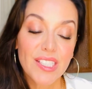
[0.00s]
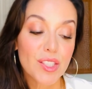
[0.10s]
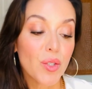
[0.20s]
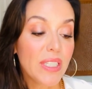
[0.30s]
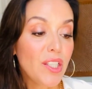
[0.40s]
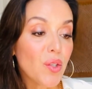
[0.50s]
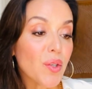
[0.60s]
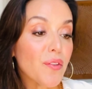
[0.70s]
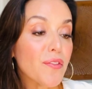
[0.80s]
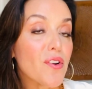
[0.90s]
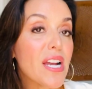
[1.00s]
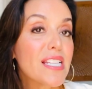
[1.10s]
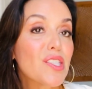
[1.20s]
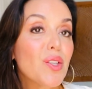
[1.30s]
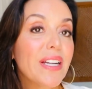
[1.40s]
So in order for
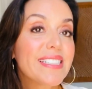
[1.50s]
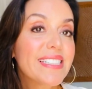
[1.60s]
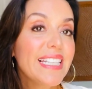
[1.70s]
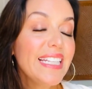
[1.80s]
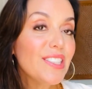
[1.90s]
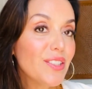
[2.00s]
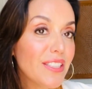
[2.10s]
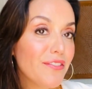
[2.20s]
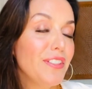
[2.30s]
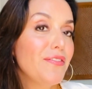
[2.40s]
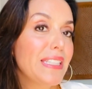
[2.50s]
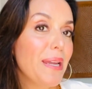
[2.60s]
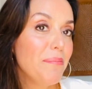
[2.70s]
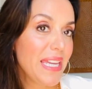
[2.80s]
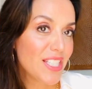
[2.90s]
us to ascend to the fifth
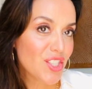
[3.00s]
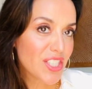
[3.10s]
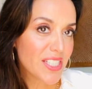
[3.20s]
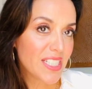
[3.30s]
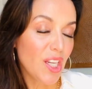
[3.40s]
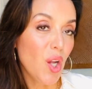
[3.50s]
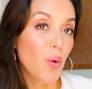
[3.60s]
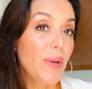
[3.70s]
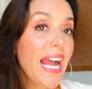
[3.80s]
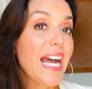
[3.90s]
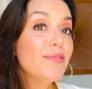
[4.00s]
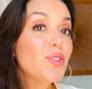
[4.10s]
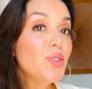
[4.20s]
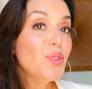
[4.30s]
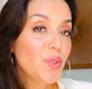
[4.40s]
dimension, we have
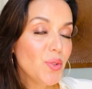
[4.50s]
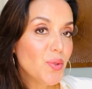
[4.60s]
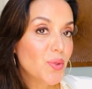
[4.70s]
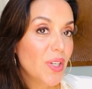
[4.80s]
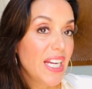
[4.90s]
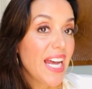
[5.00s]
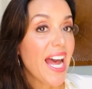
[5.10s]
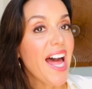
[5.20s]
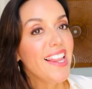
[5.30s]
to do a